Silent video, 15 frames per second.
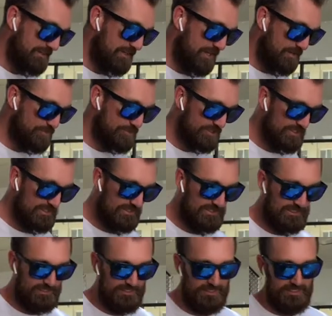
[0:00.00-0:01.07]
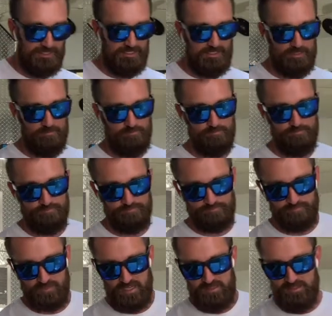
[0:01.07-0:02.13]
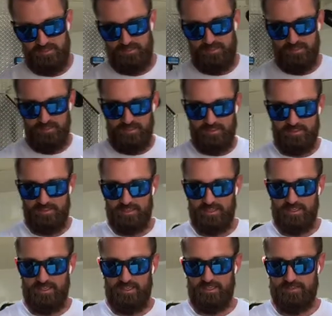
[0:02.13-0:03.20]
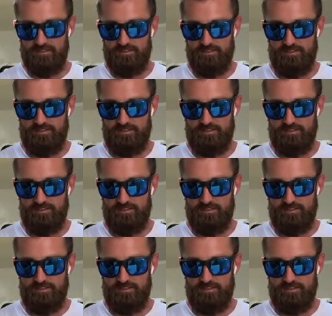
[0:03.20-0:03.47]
option. Um, the